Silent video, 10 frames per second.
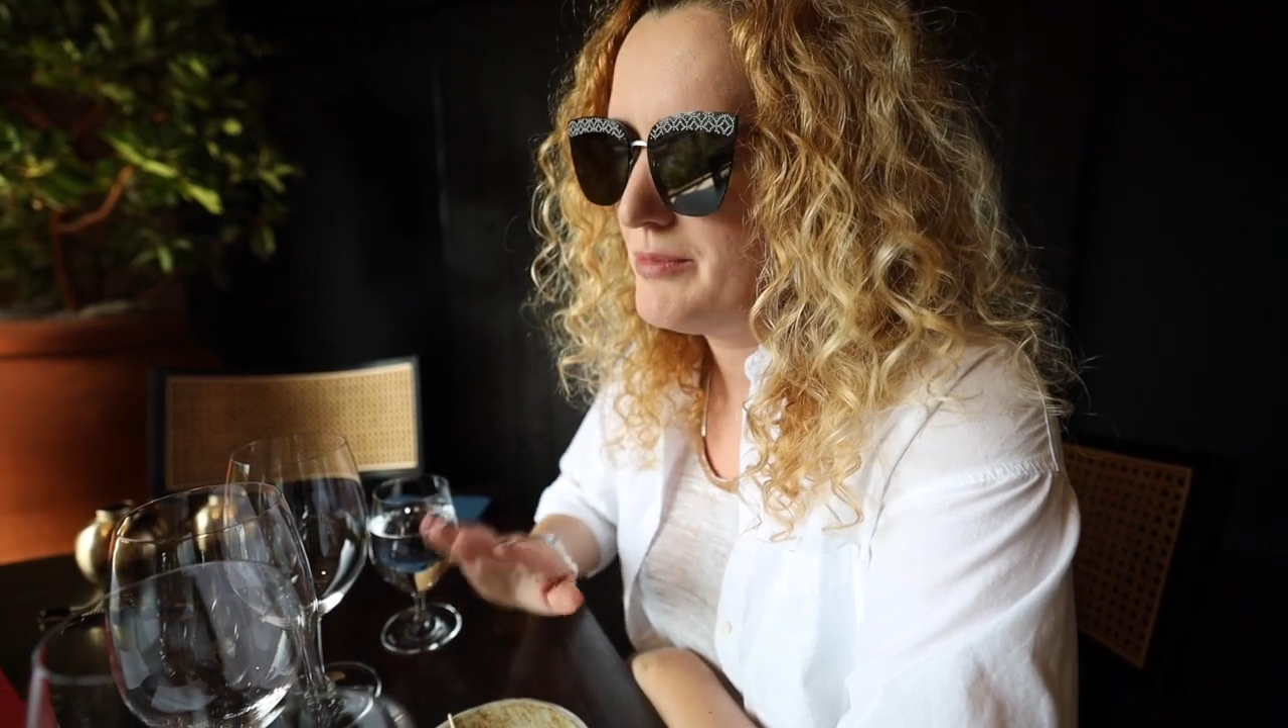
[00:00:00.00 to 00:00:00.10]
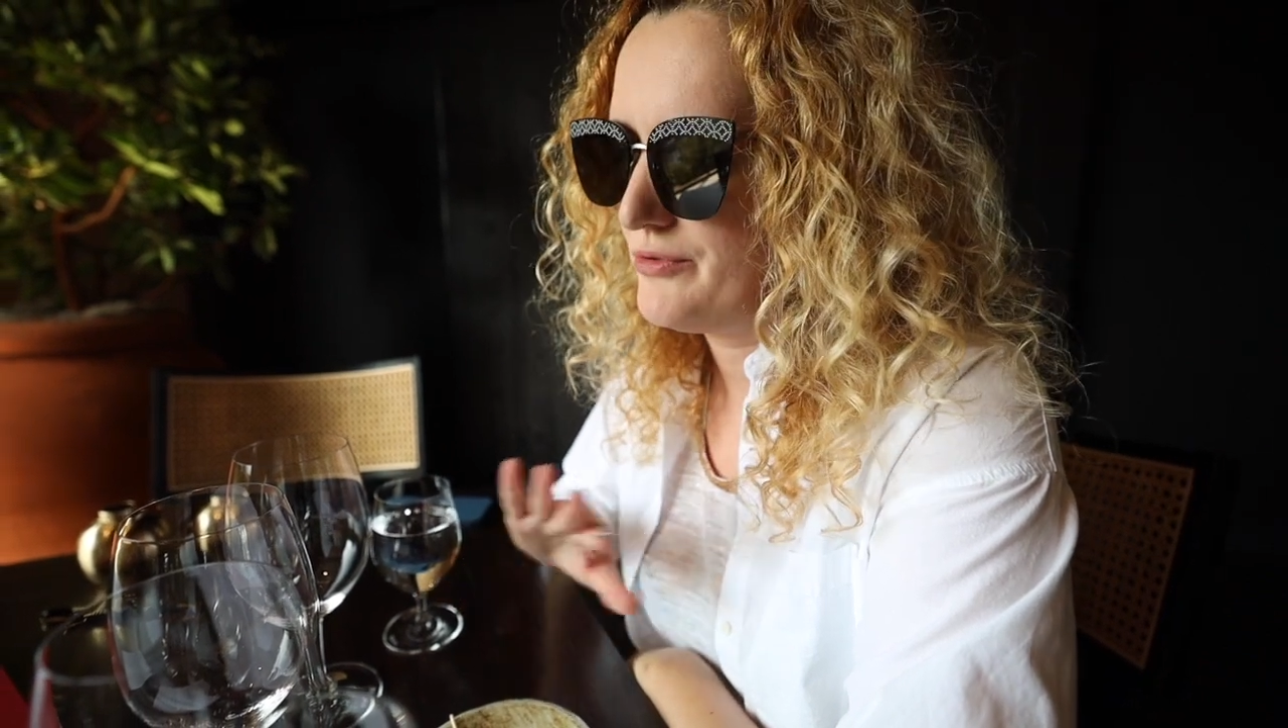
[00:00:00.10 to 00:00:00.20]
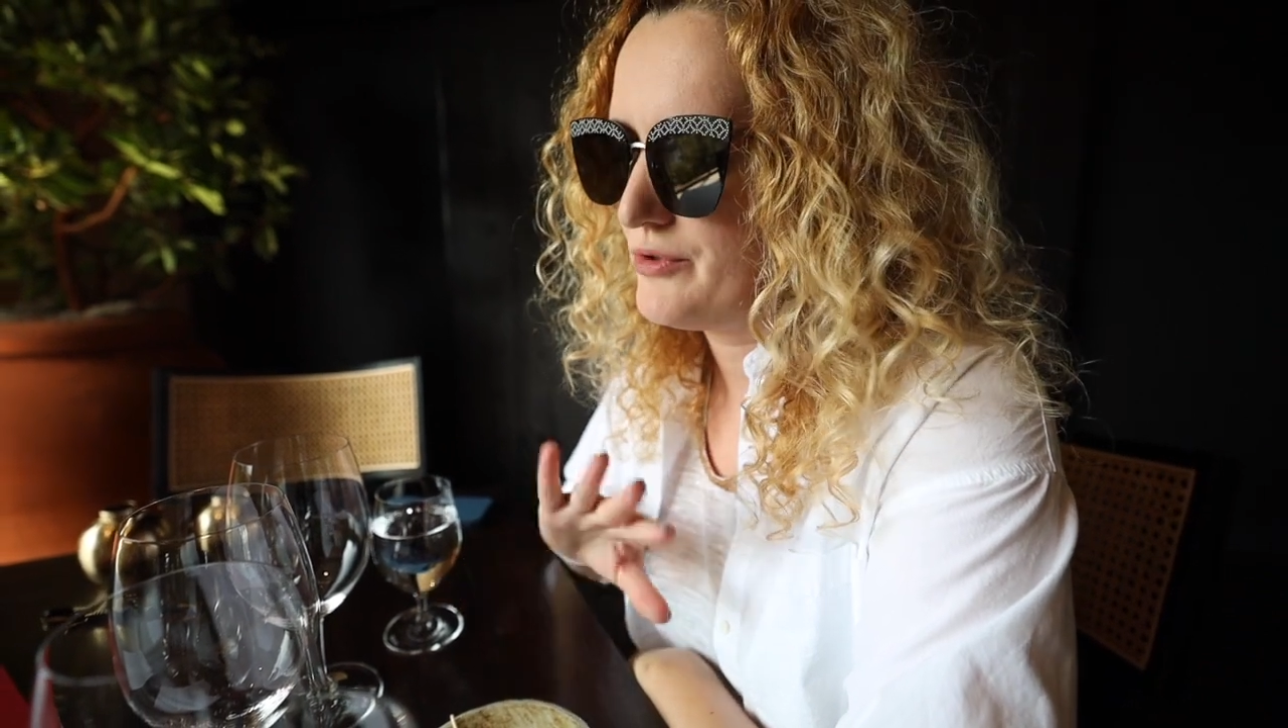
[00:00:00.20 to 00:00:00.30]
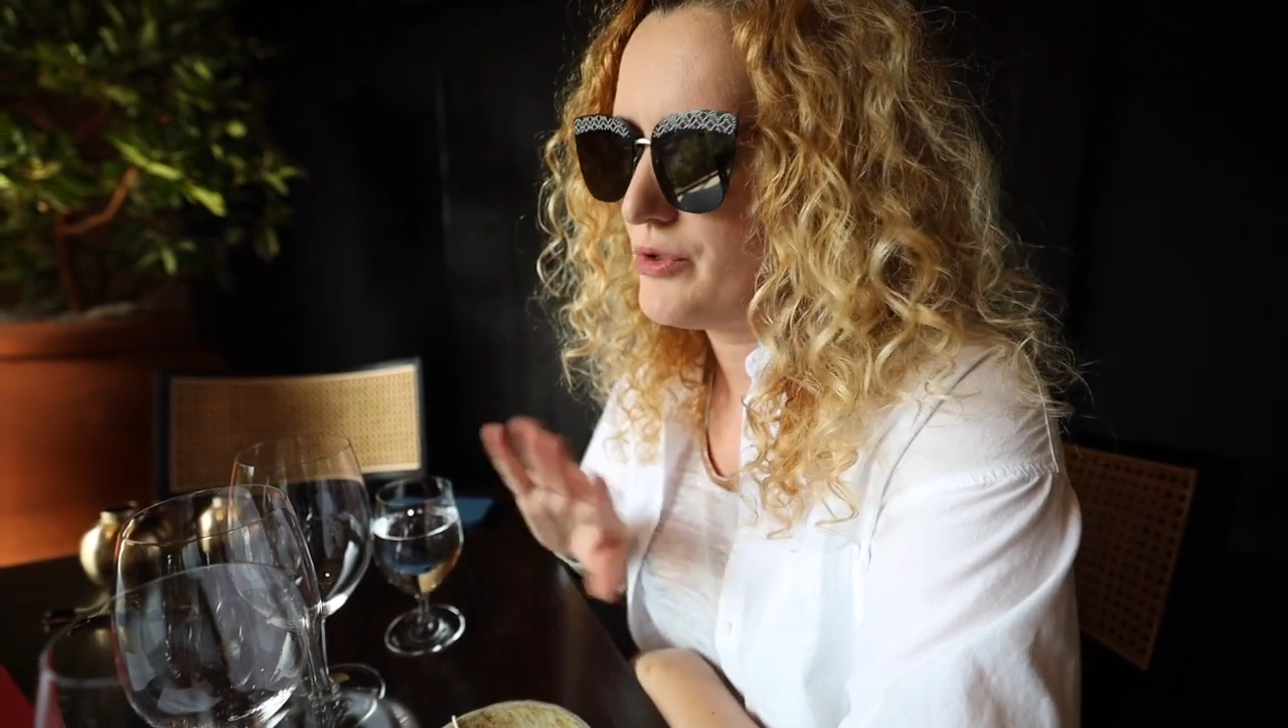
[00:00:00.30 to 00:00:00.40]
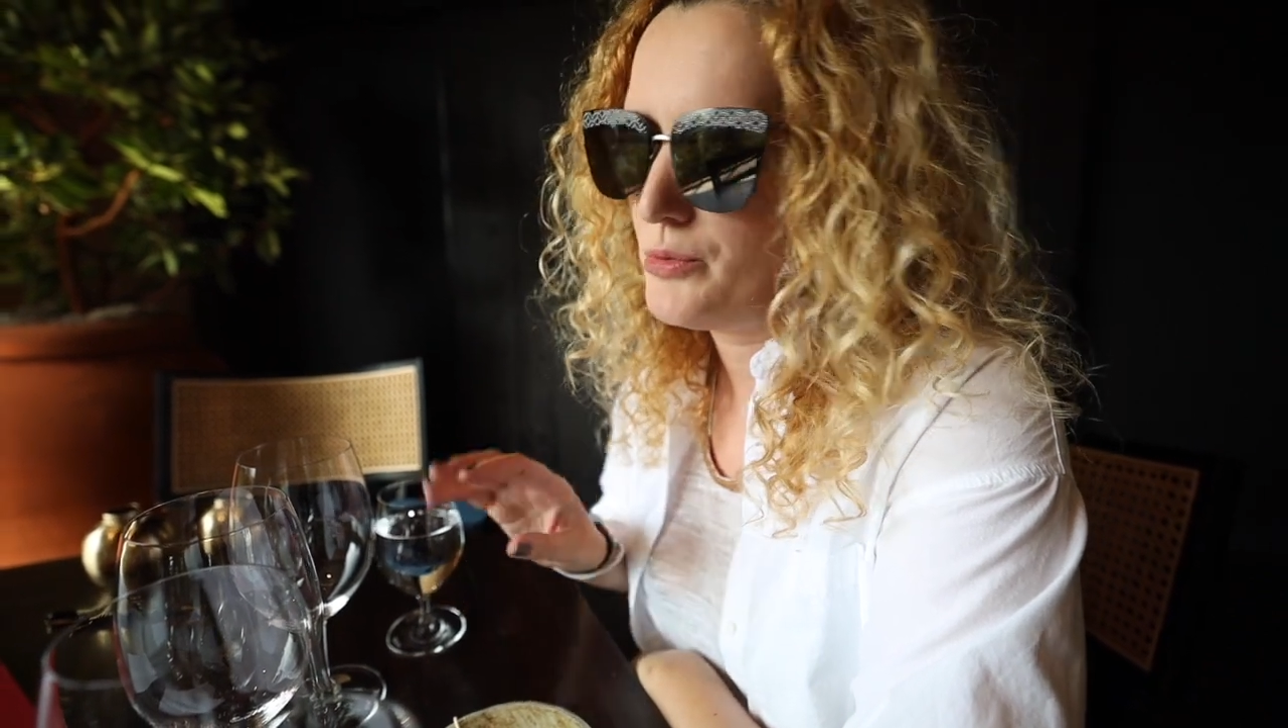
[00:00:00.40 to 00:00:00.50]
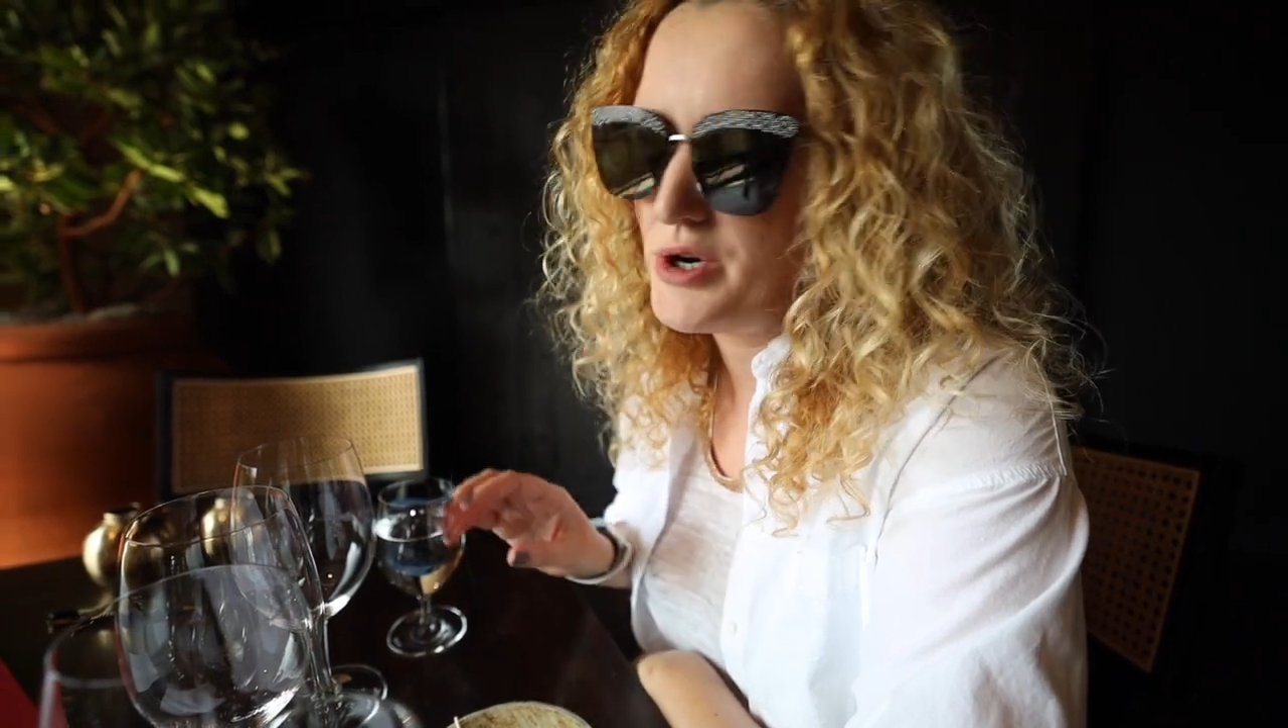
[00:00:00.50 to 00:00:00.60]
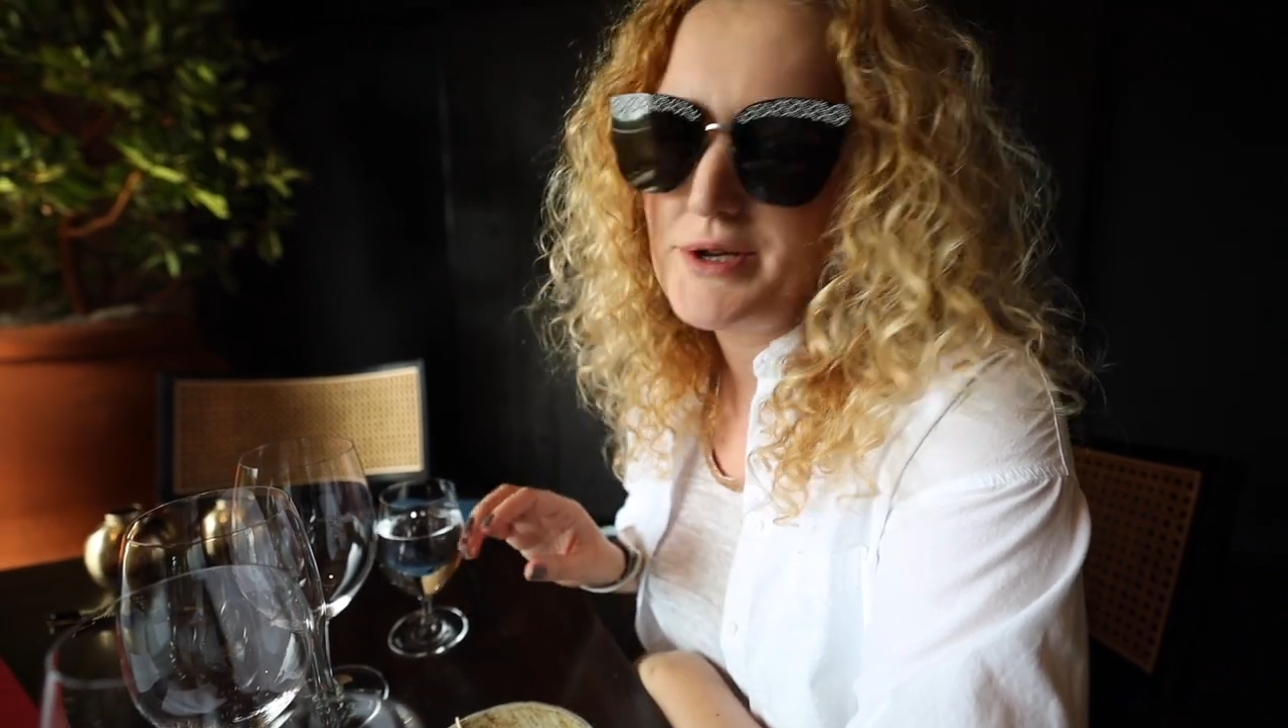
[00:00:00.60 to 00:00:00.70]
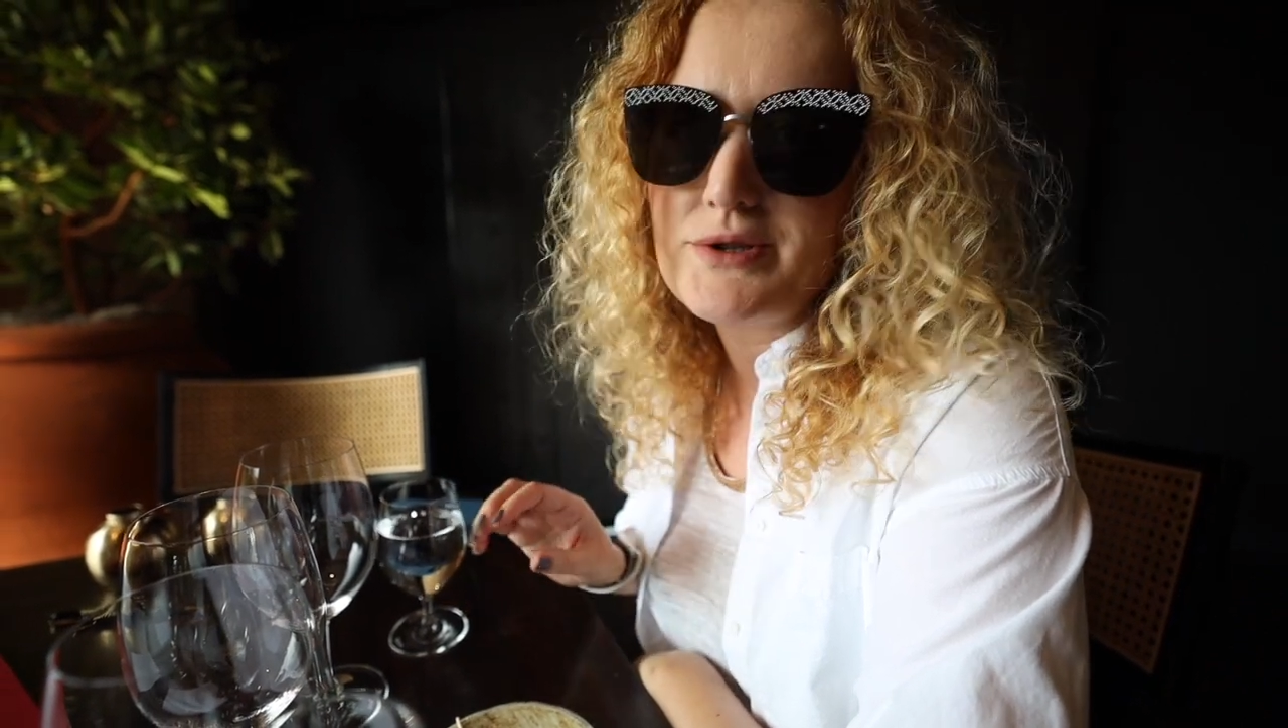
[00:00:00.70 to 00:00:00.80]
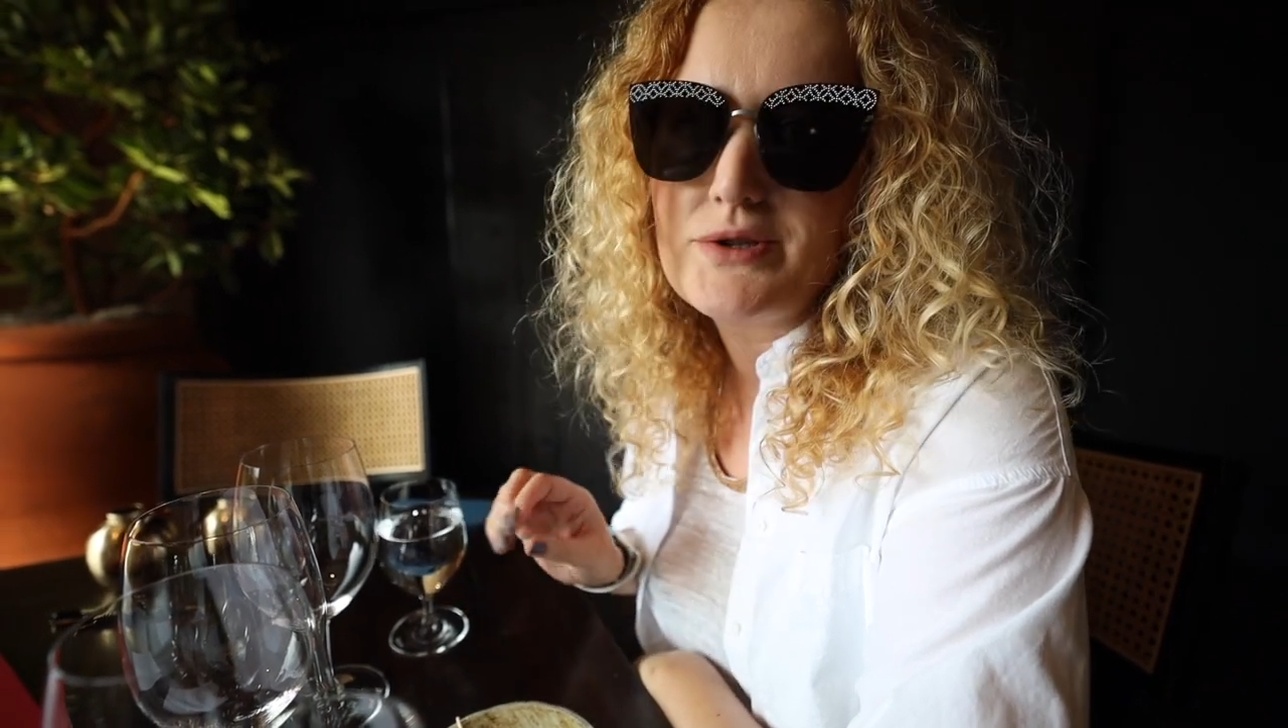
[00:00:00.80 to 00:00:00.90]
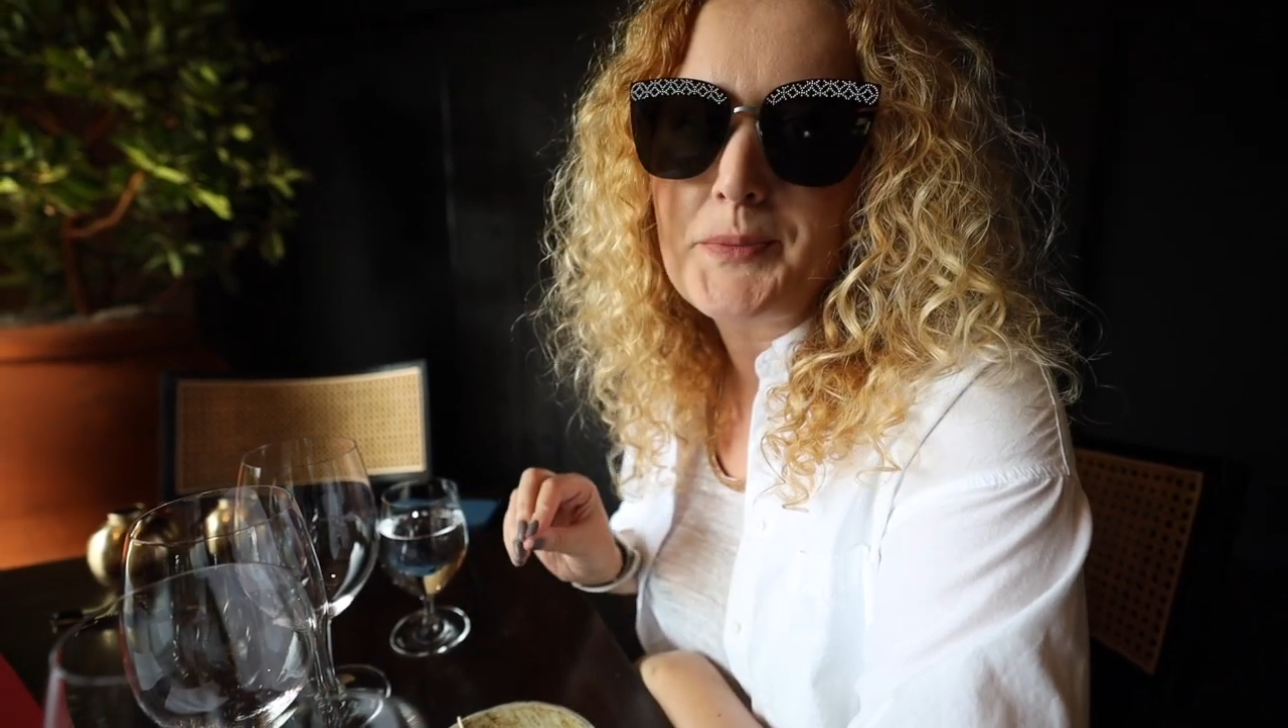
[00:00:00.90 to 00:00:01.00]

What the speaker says: before the wines.